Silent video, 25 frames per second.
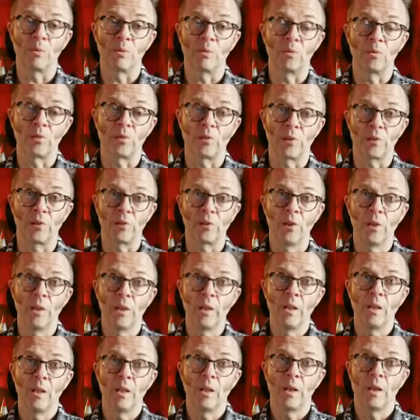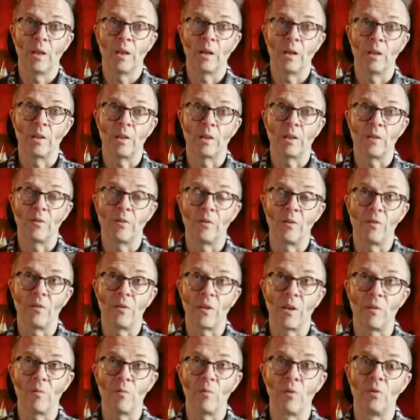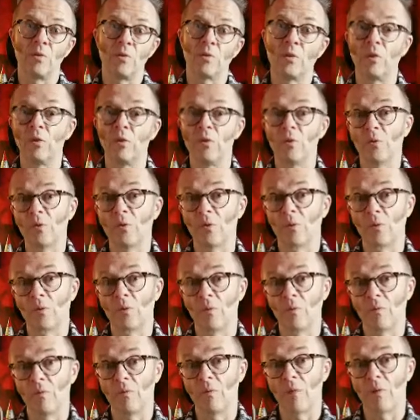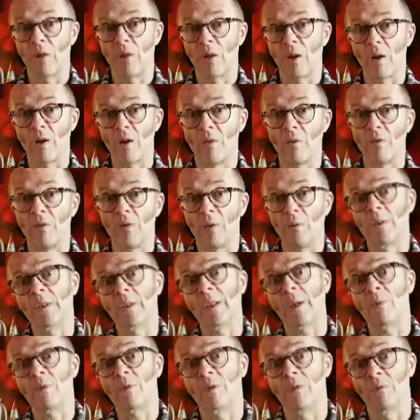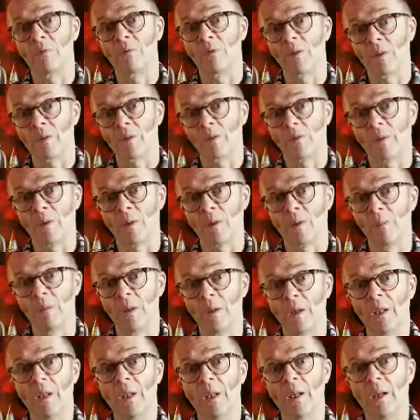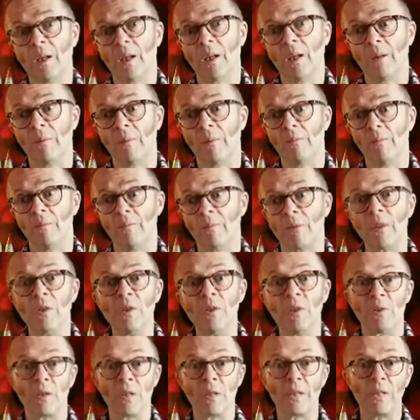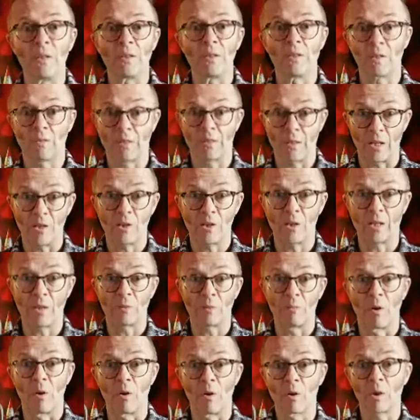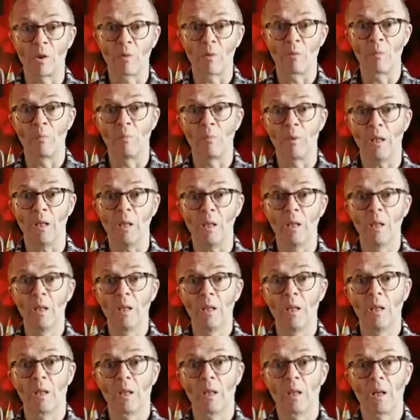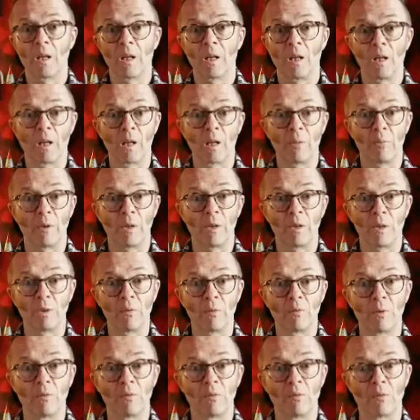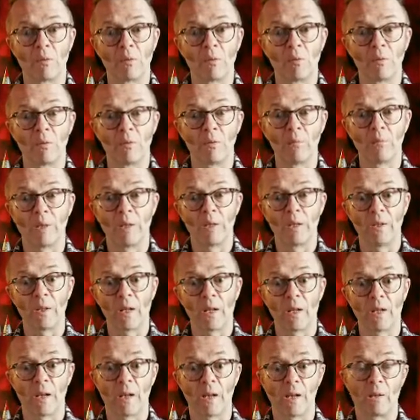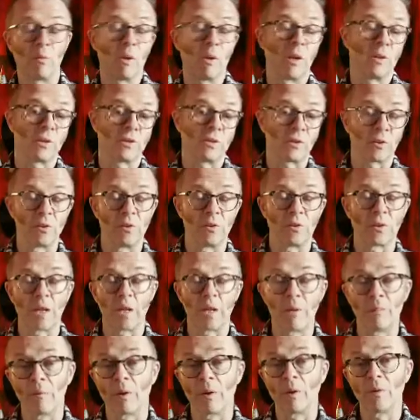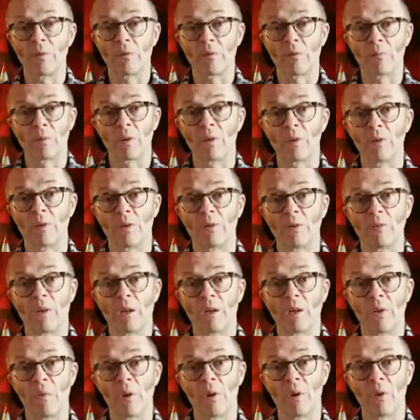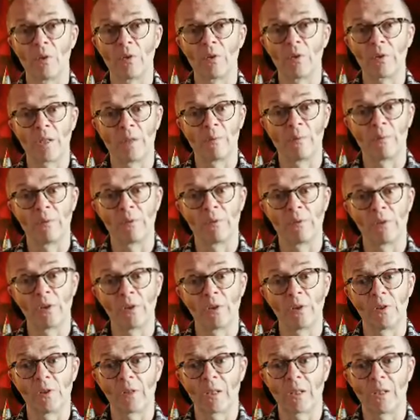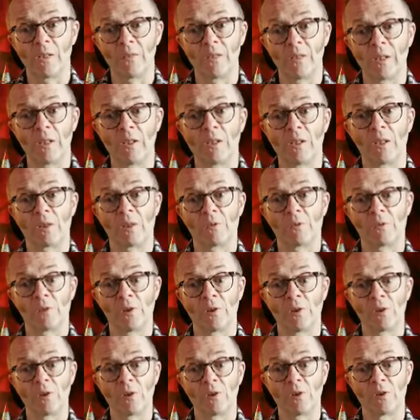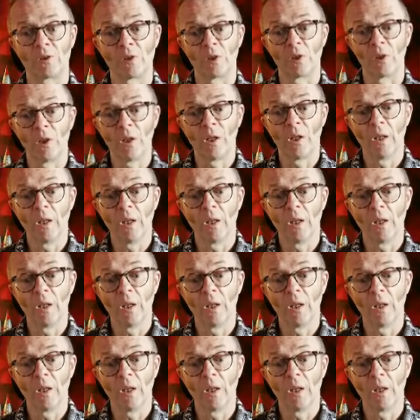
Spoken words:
but also, given they weren't too sure of the reception for the film, they knew at least the VHS market would be a pretty good one for them, and well, as it turned out, both did very well, the cinema versions and the VHS versions.